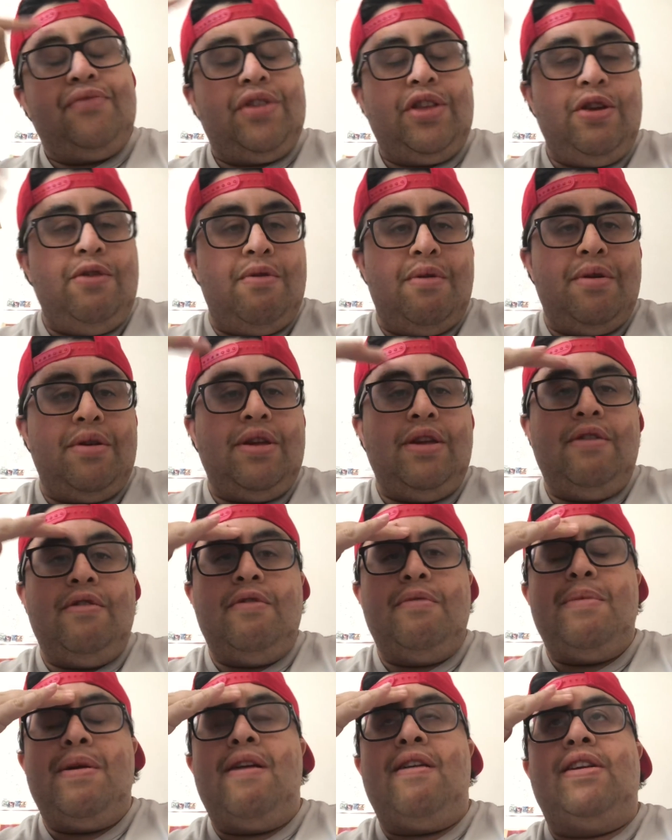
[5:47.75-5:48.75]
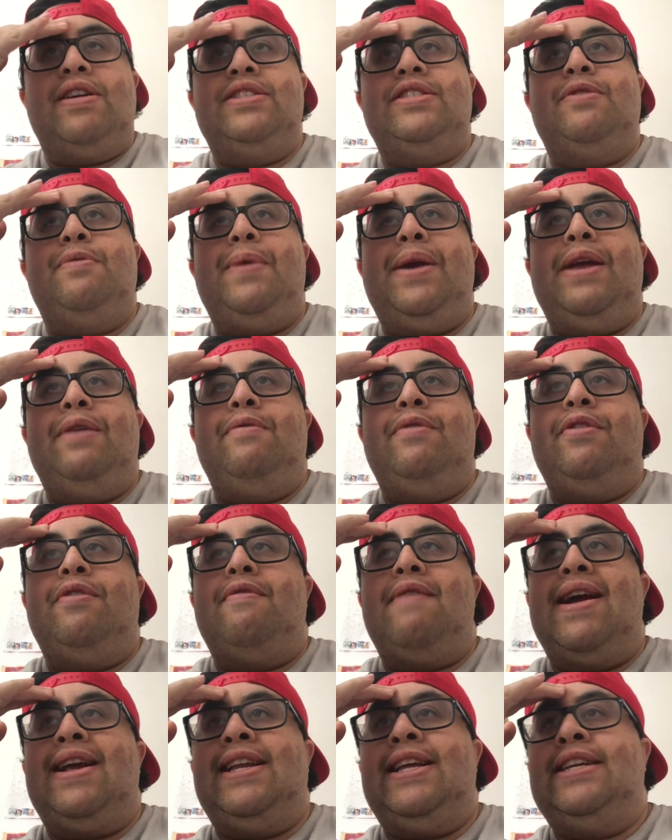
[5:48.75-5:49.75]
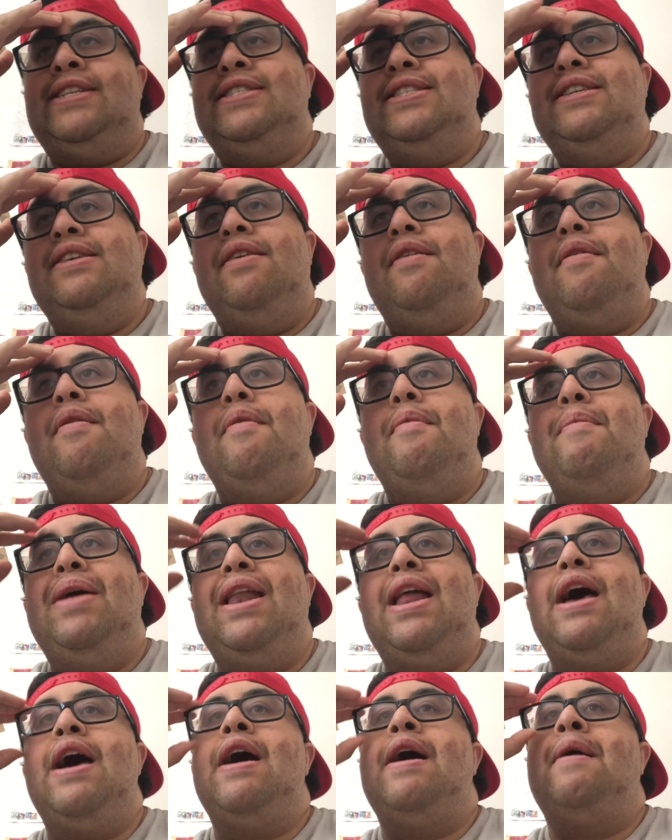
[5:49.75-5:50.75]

You Americans are weird with your ratings, but